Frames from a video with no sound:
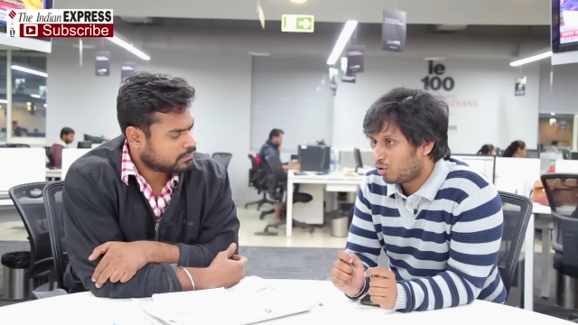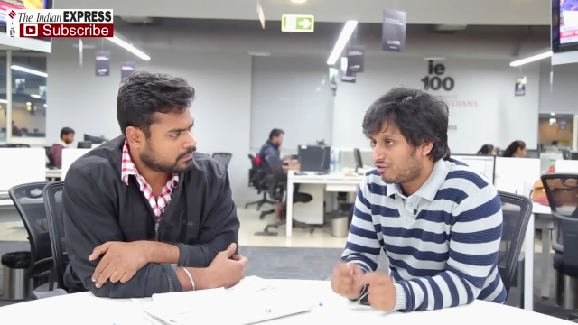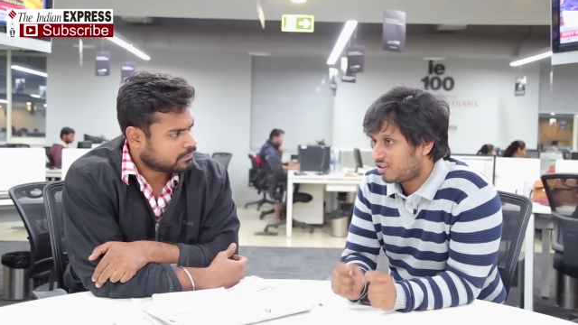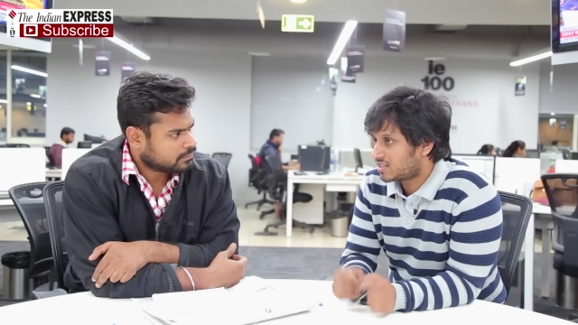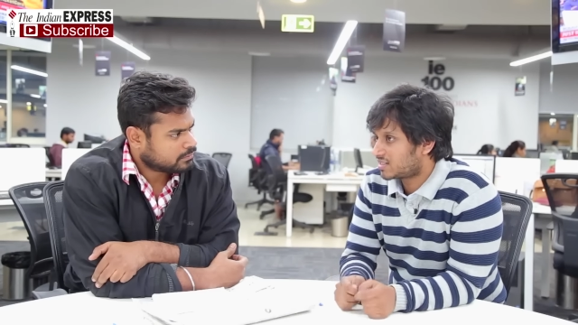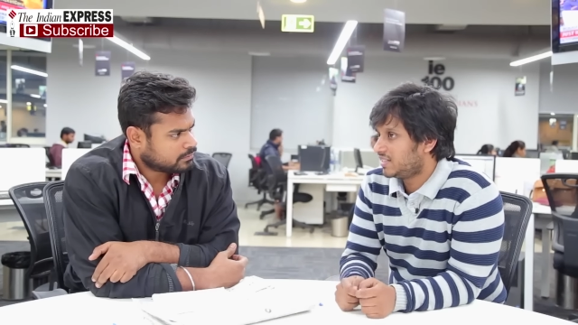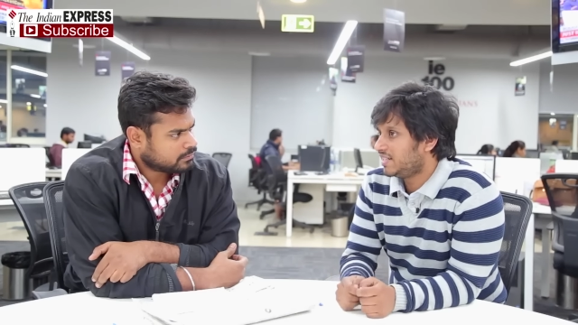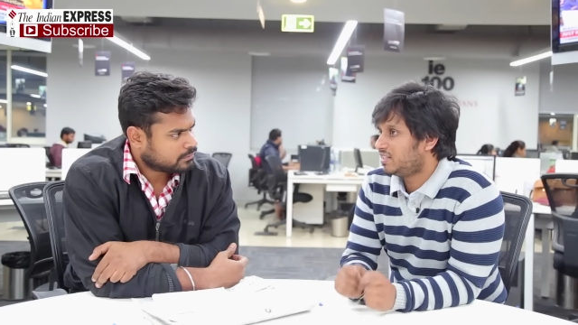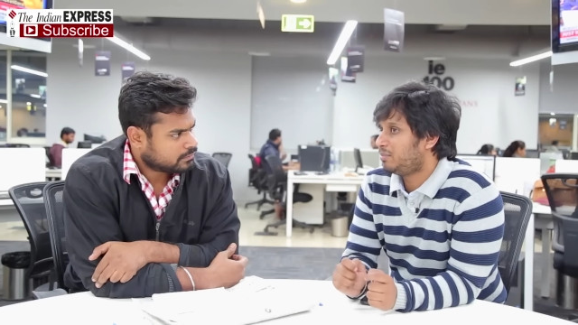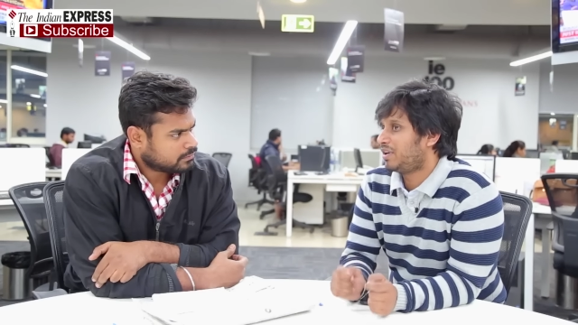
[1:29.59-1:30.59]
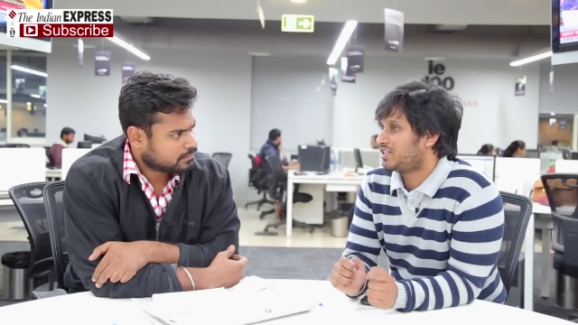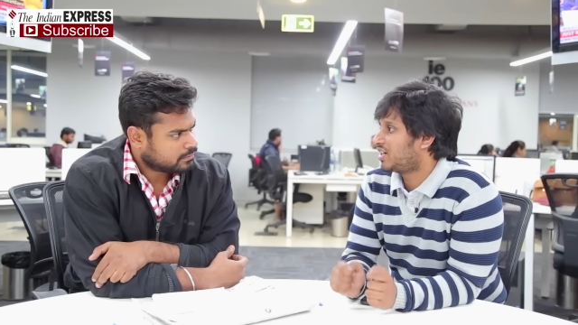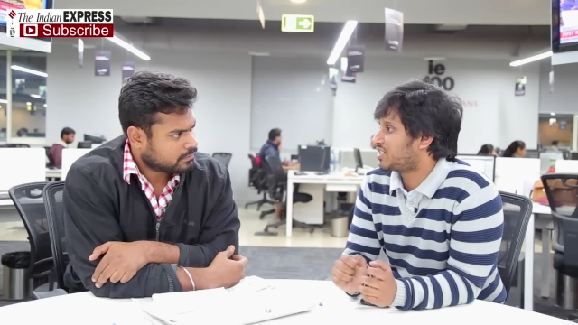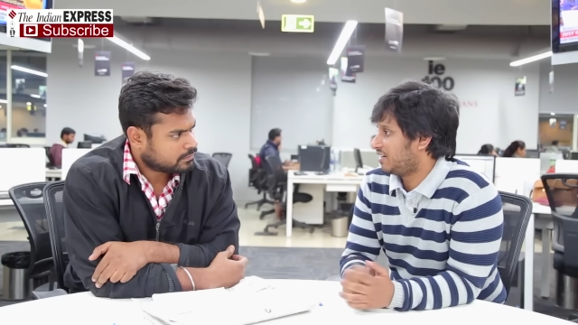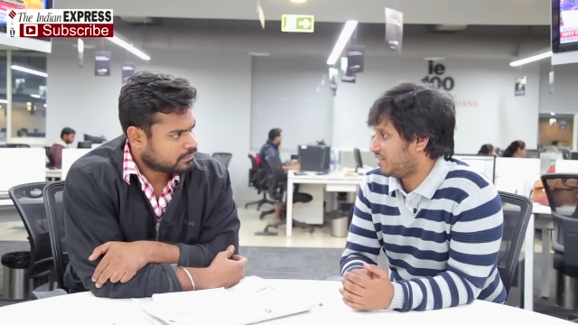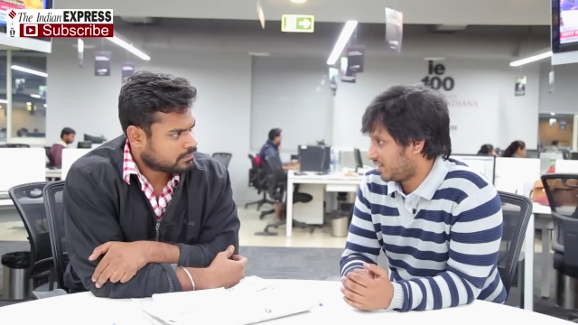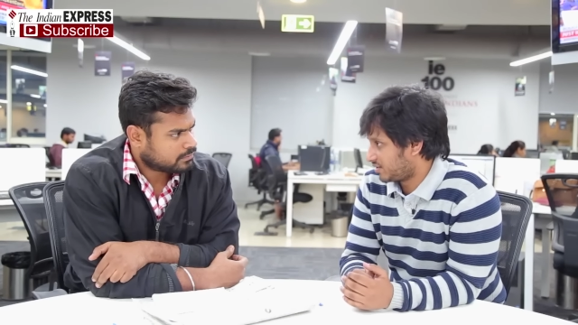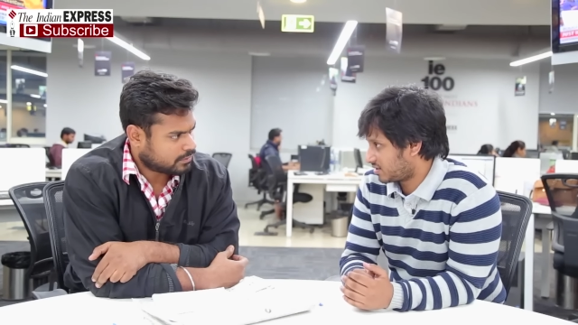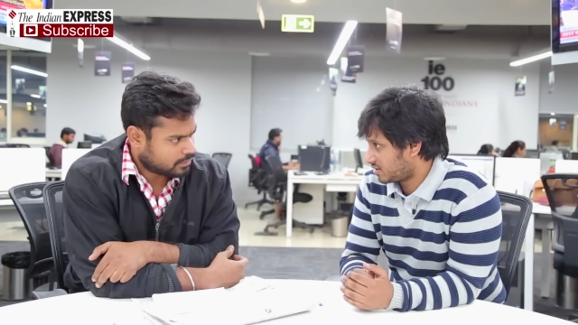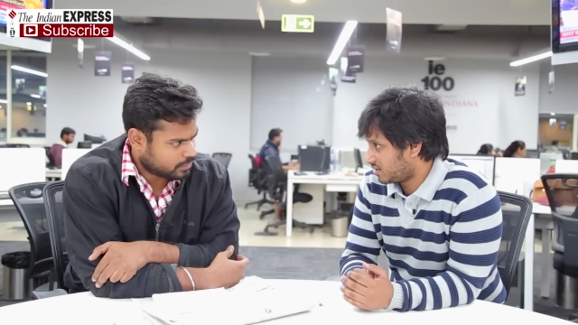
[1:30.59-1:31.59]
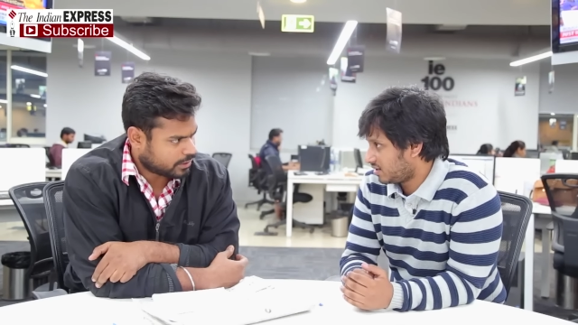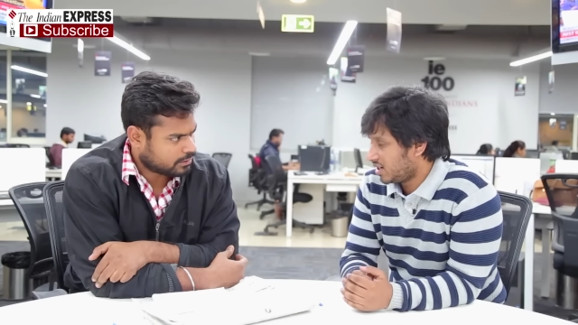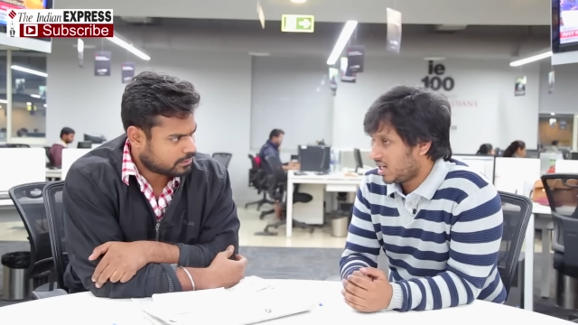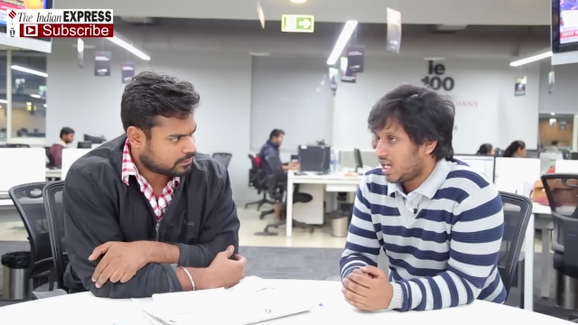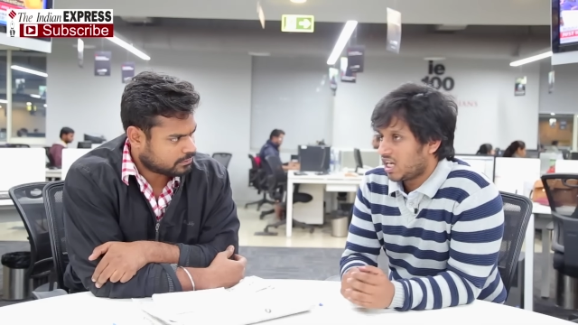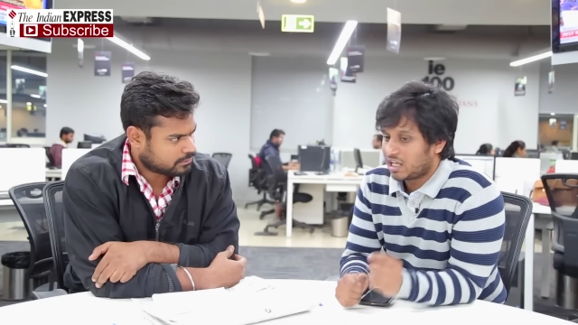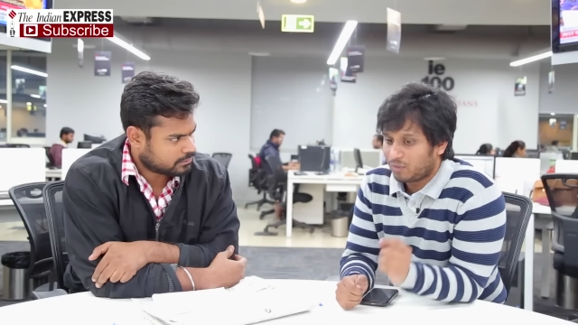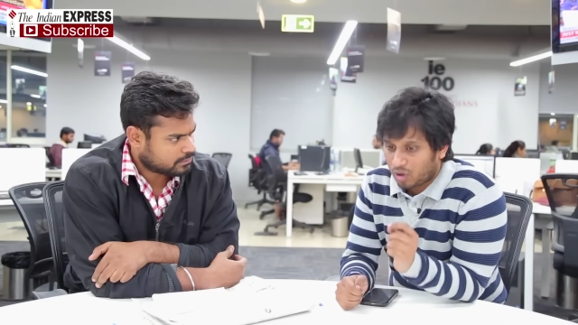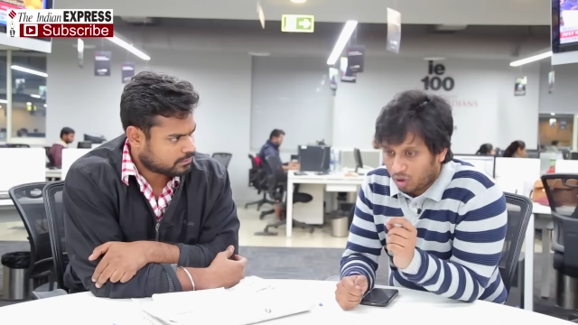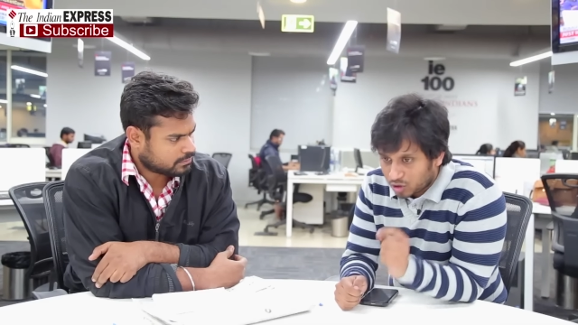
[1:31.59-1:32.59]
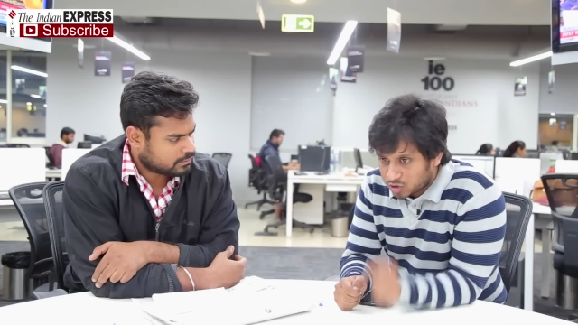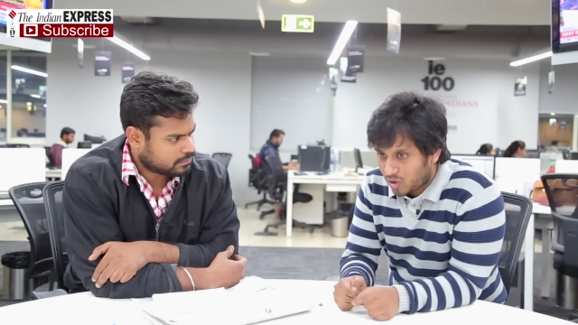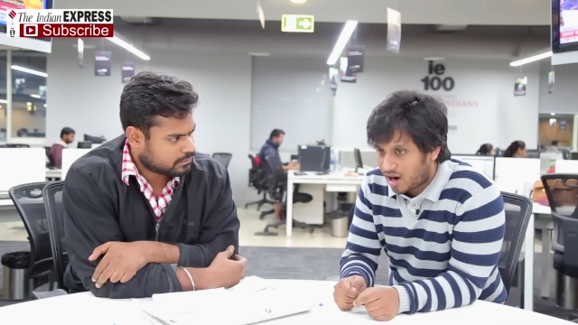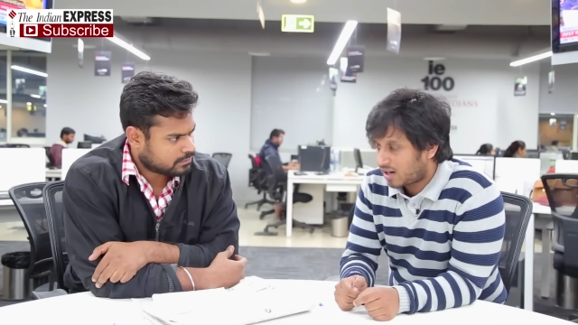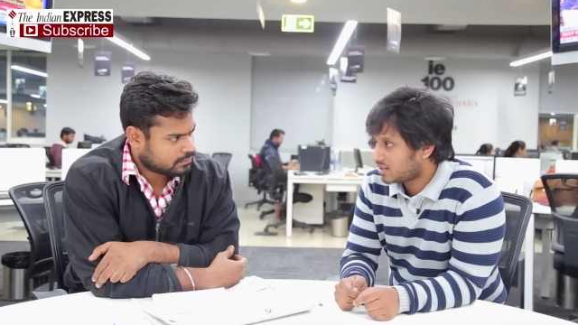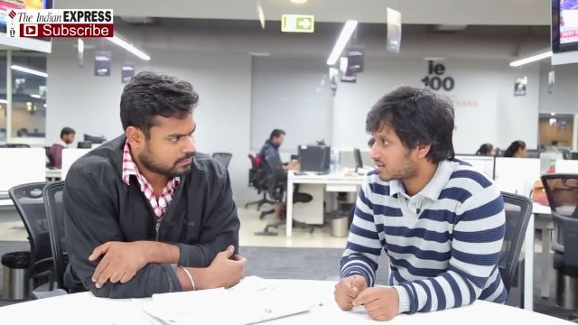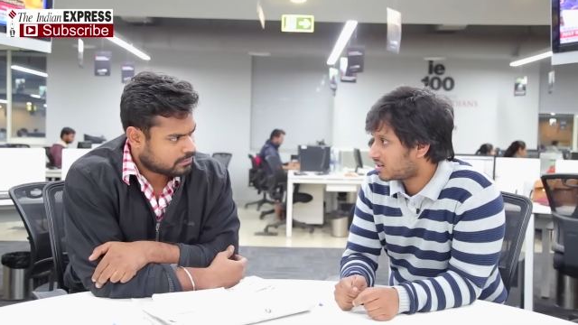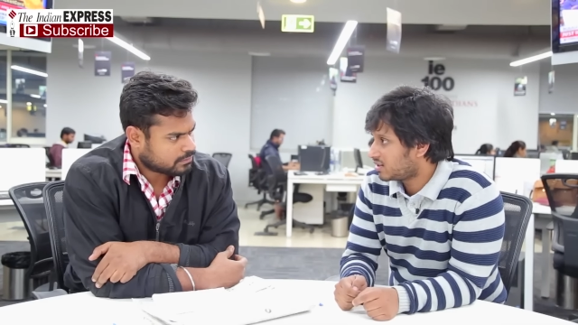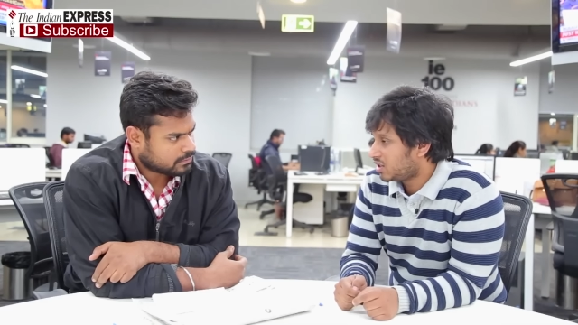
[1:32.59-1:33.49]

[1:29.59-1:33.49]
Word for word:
Speaker 1: to first lead the pre-charge evidence. Okay. He would also ask